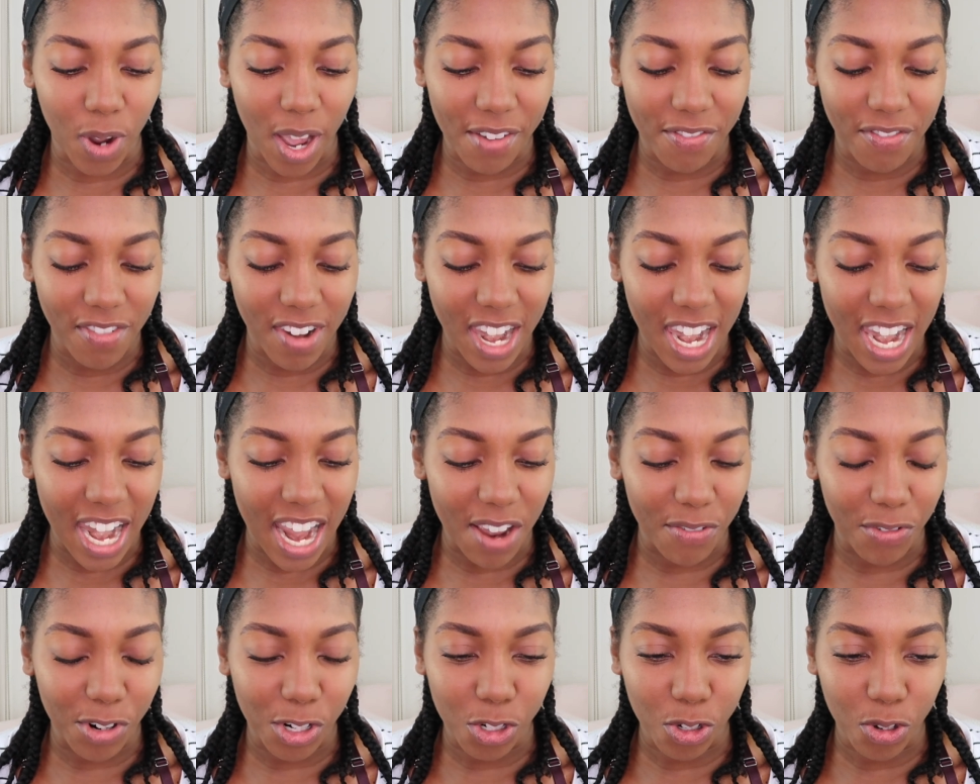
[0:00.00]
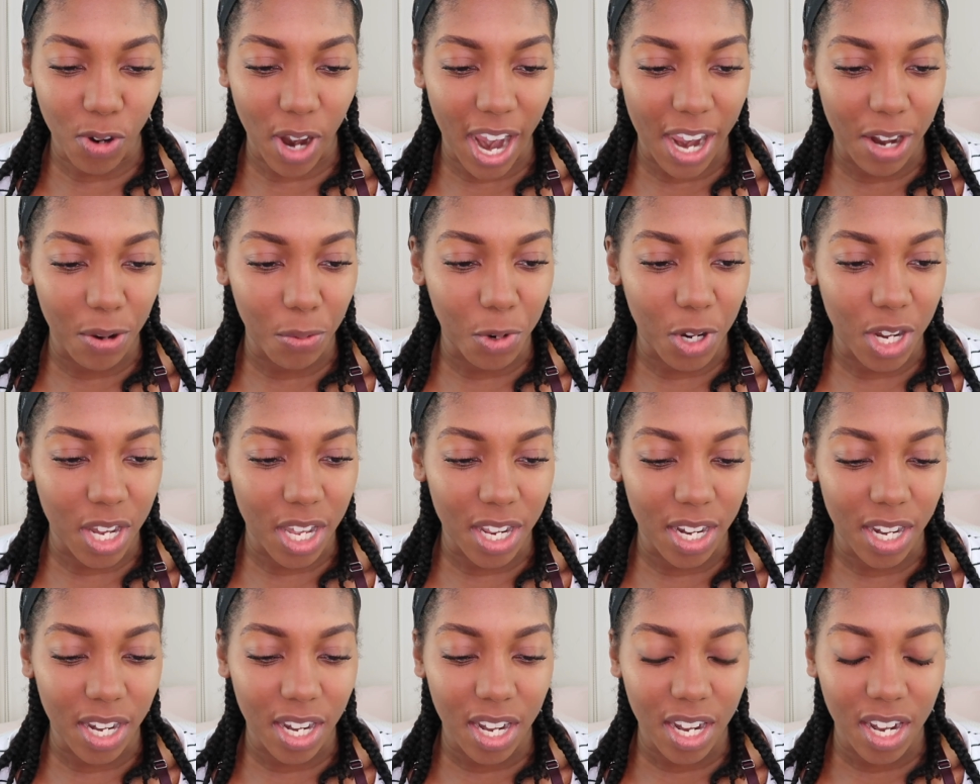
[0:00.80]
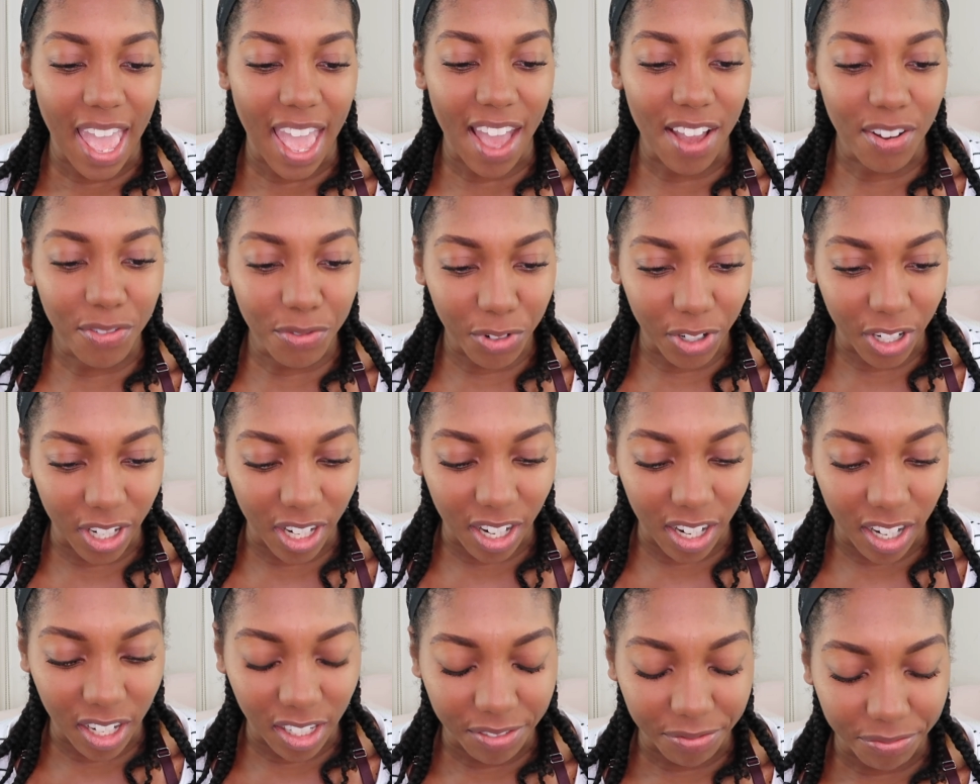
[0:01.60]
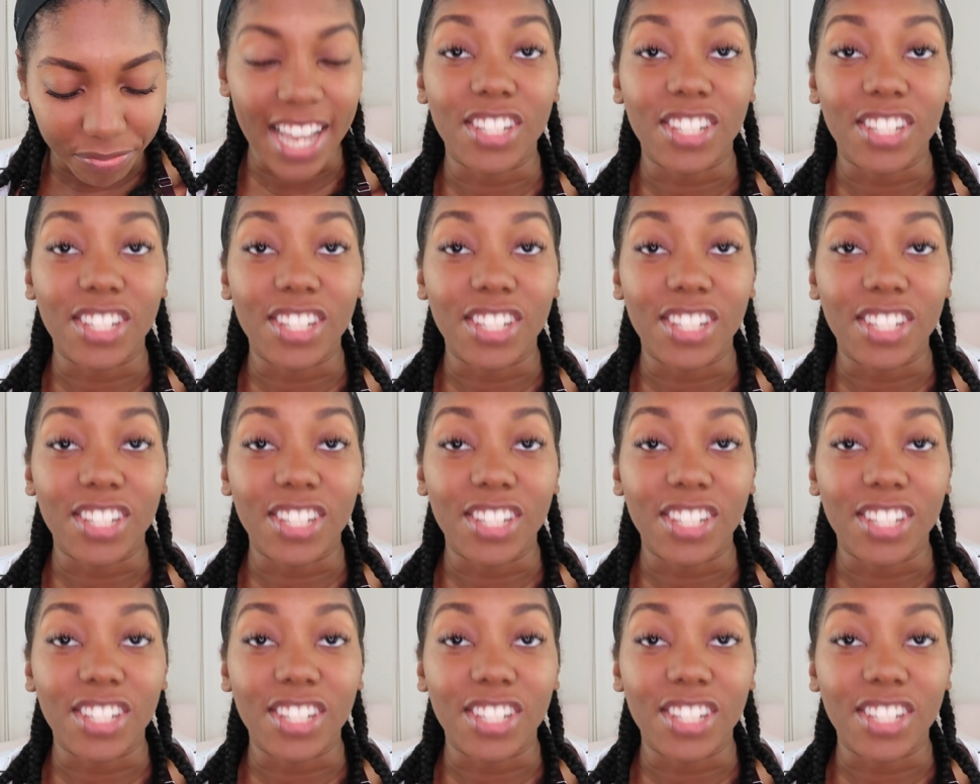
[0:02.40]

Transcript: I've never tried one ever.